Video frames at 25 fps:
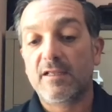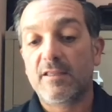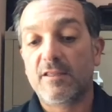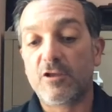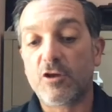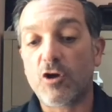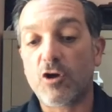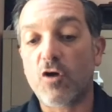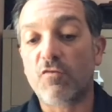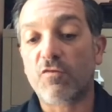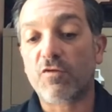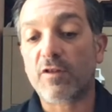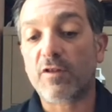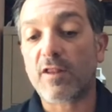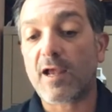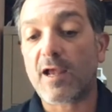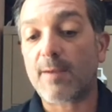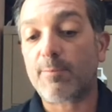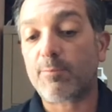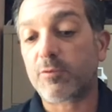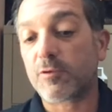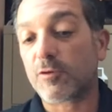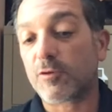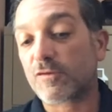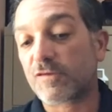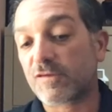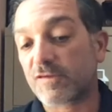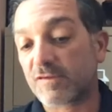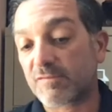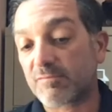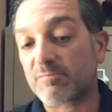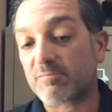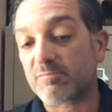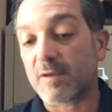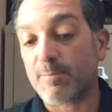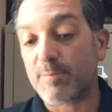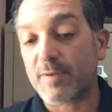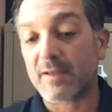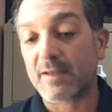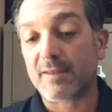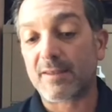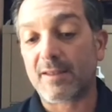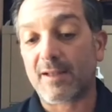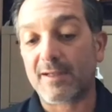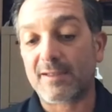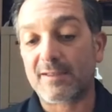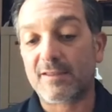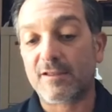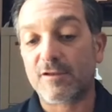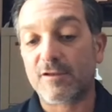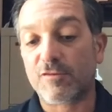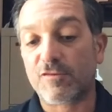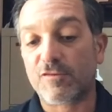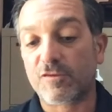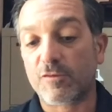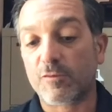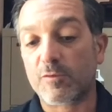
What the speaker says: The overlap looks a bit like this.